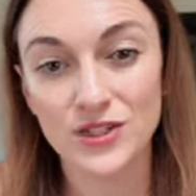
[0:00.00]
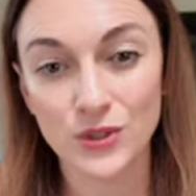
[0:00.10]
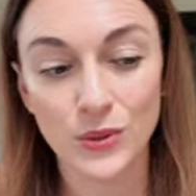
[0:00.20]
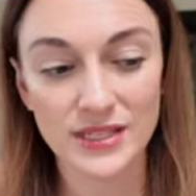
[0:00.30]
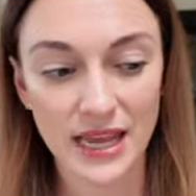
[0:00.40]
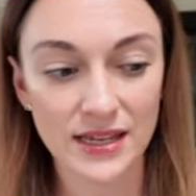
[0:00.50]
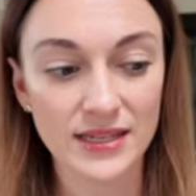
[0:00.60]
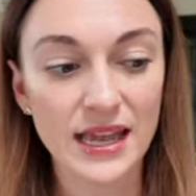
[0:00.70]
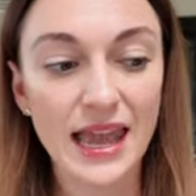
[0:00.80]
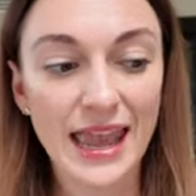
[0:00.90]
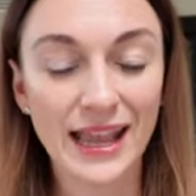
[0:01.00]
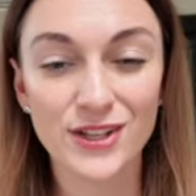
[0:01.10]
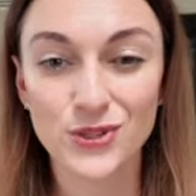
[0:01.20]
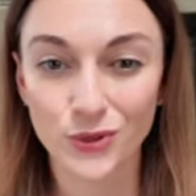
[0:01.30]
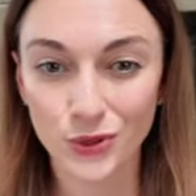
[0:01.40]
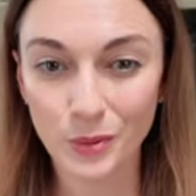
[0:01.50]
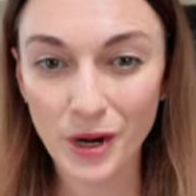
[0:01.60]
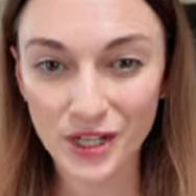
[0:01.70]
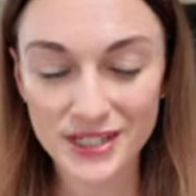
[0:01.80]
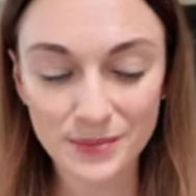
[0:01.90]
to attend and circle your
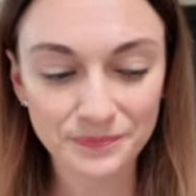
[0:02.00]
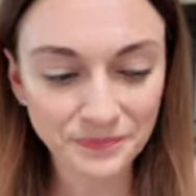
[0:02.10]
parks.